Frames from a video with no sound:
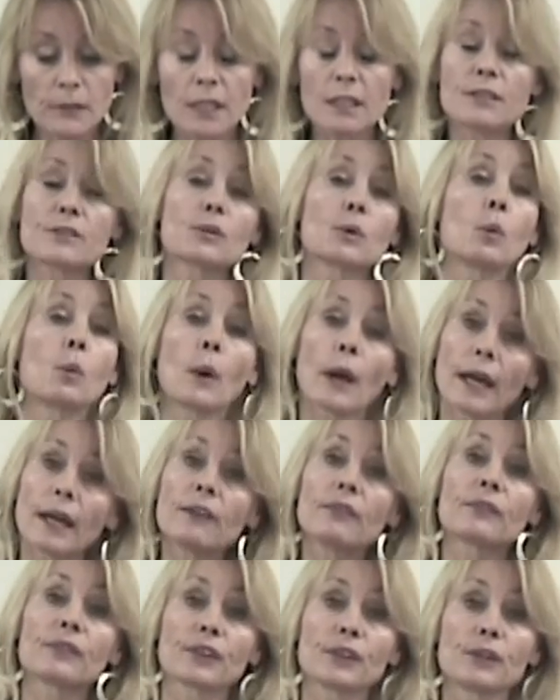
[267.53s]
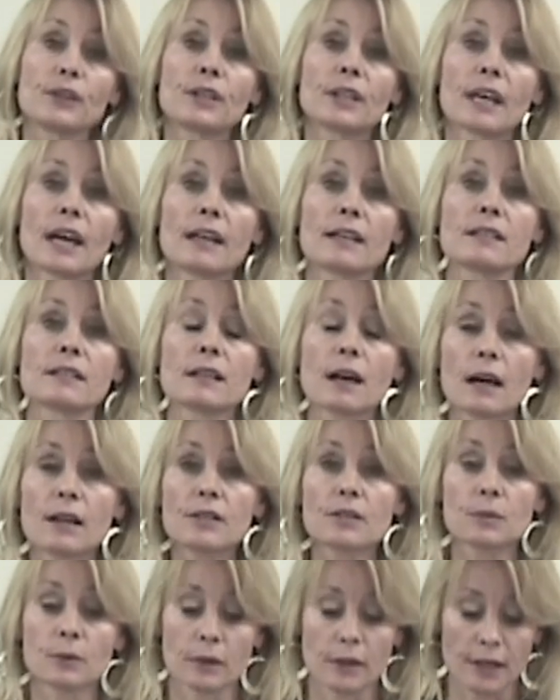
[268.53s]
It's a way for you to get in
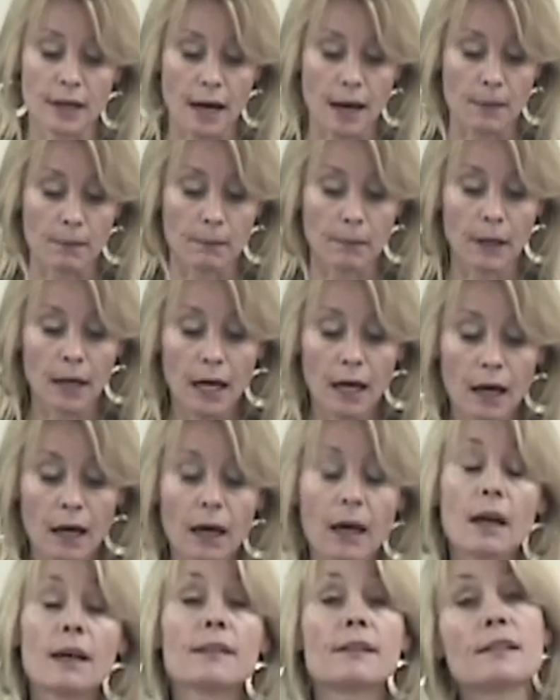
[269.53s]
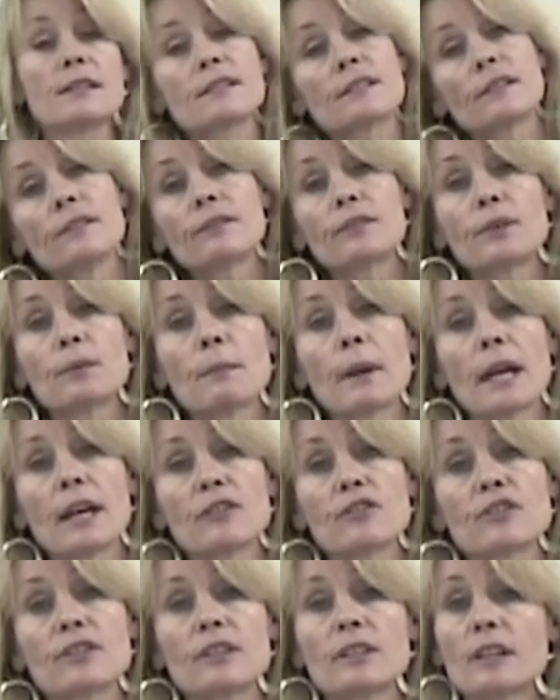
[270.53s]
touch with them. This
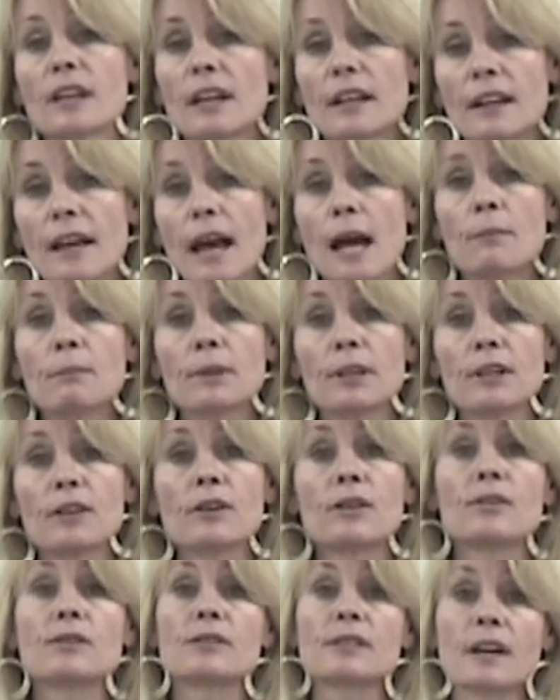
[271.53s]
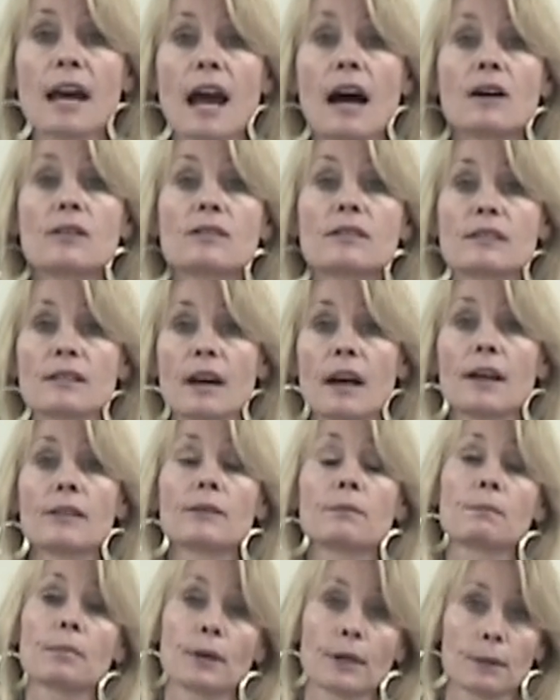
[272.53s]
information cannot be used outside
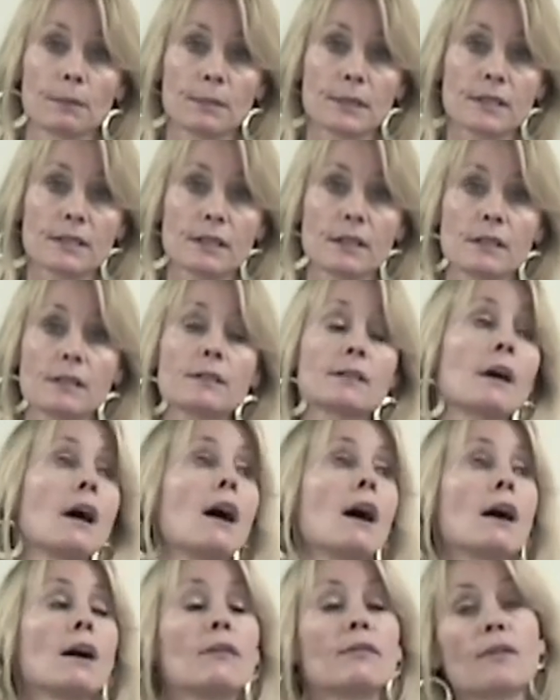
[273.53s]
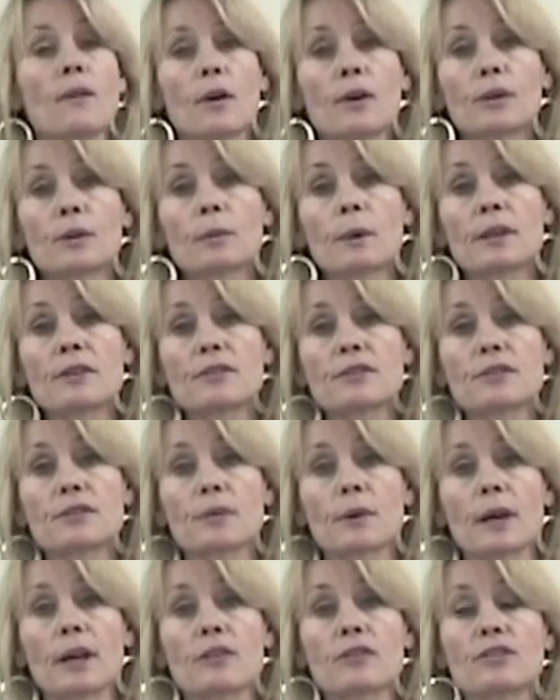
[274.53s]
the purposes of voter
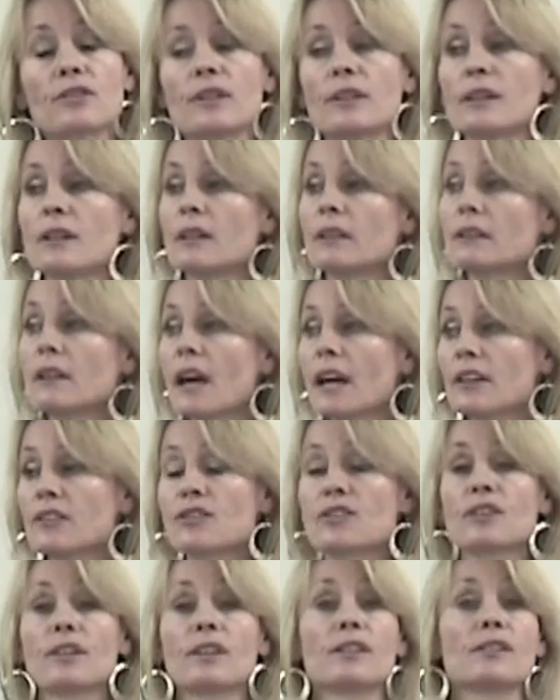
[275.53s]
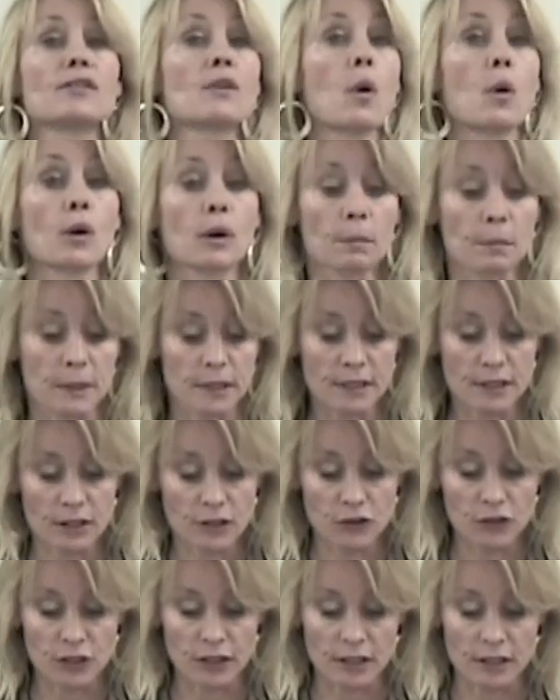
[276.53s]
registration, election, or
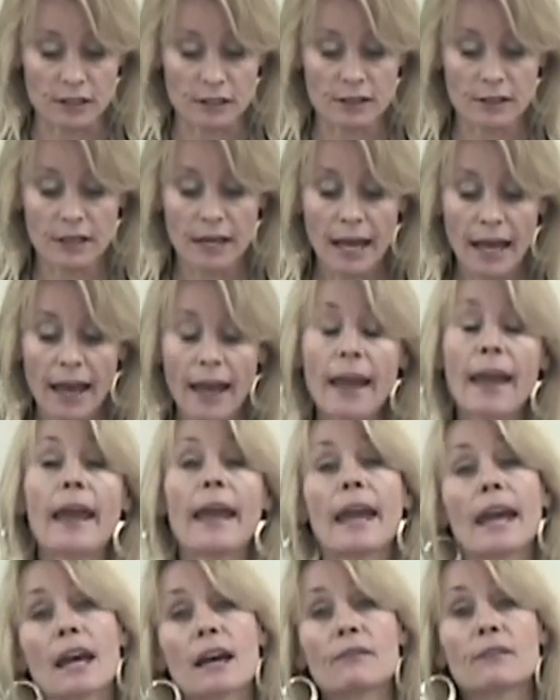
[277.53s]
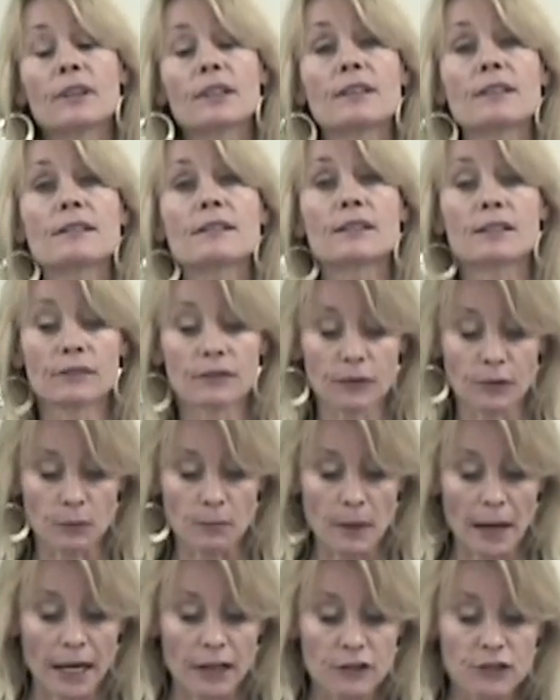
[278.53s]
petitions. Having this
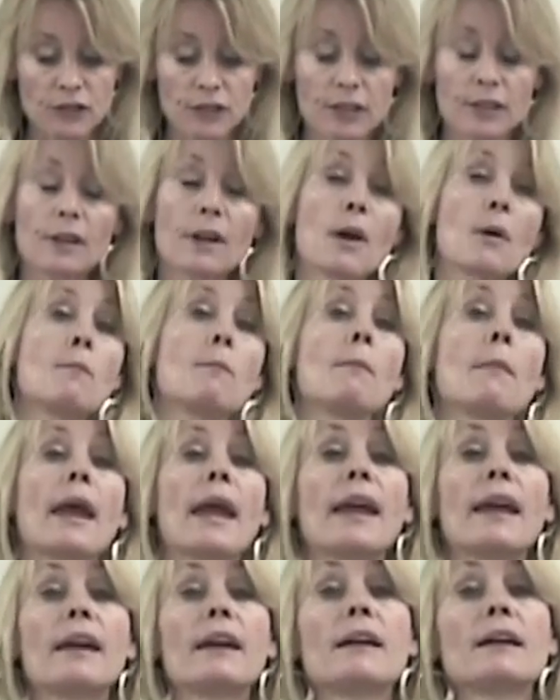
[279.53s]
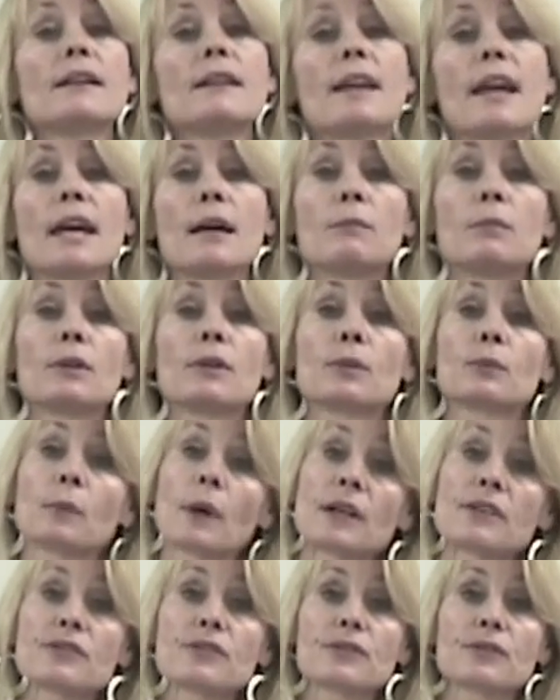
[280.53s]
information may enable the
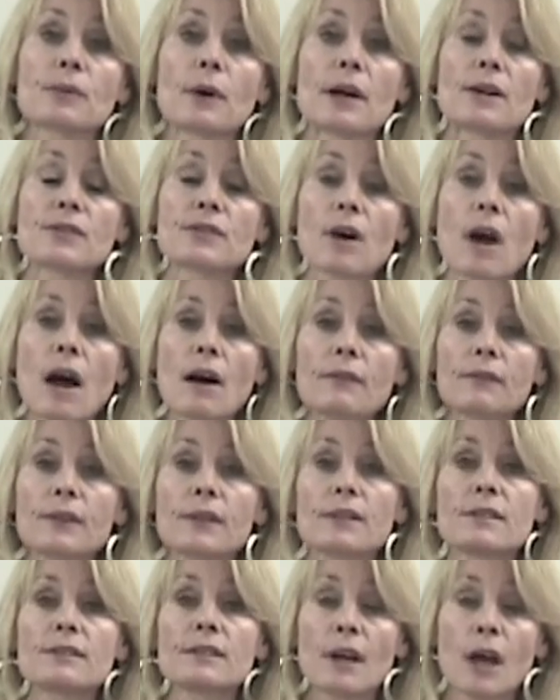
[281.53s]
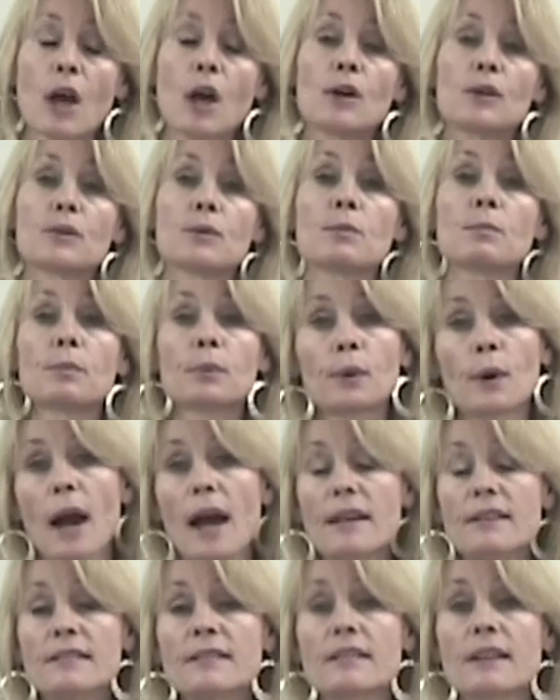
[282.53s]
registrar's office to
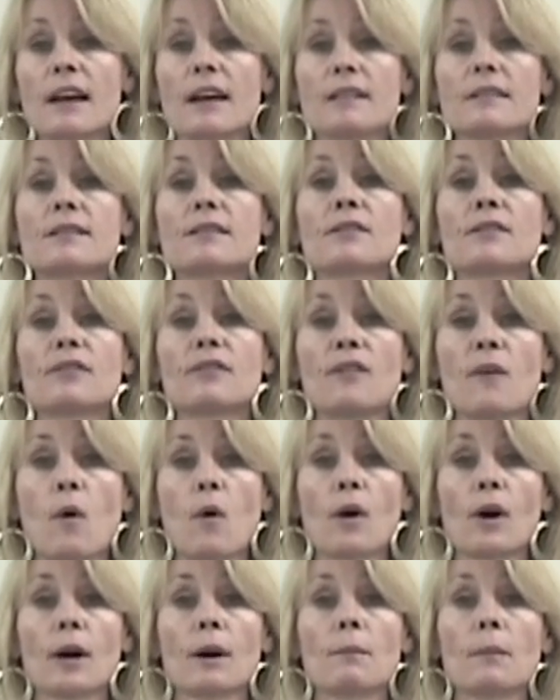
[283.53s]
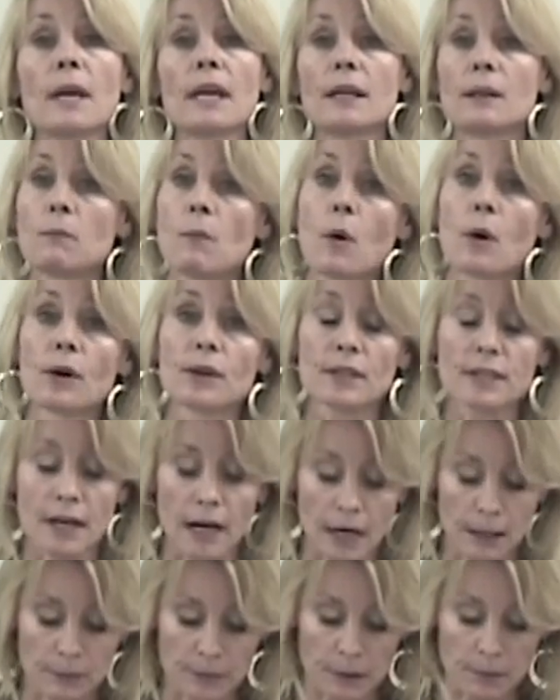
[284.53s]
process the form in a more
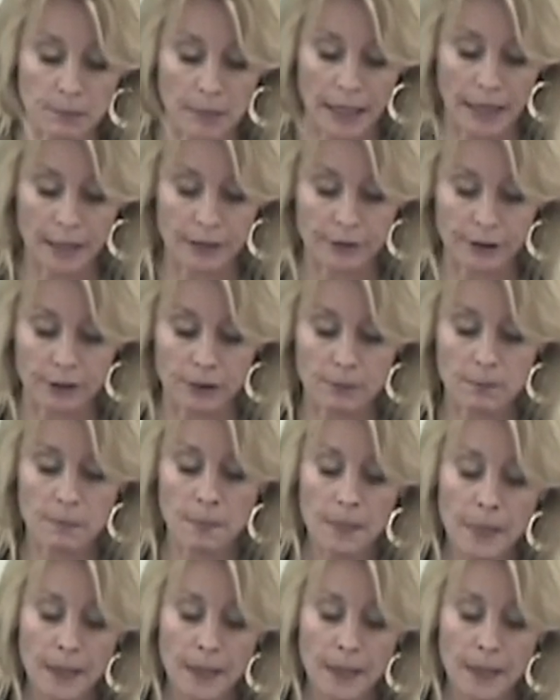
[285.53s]
timely manner.